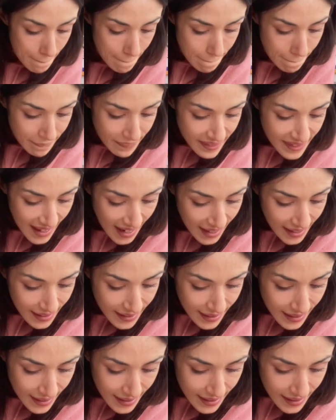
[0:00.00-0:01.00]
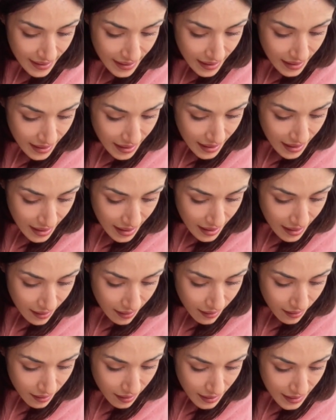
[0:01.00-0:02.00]
Then
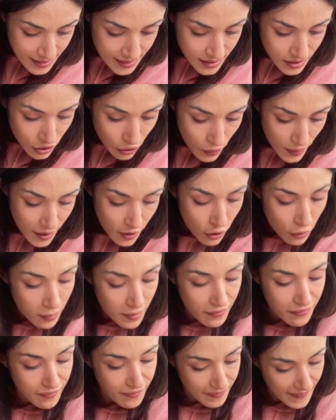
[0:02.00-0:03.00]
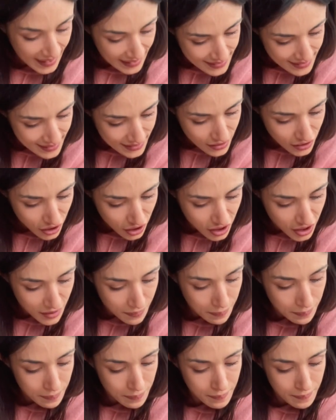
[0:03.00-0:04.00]
let's go a little bit faster,
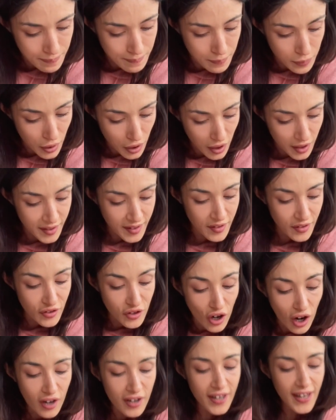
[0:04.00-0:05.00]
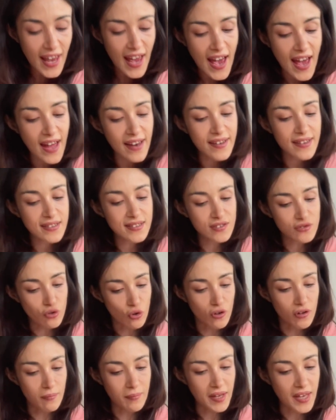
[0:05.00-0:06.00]
but Dark and
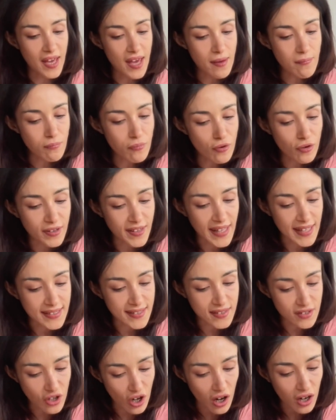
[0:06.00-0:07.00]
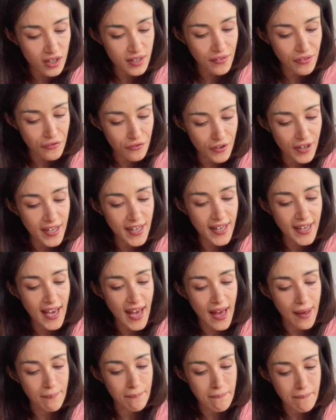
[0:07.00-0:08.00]
Stormy, a book that's dark, thrilling, and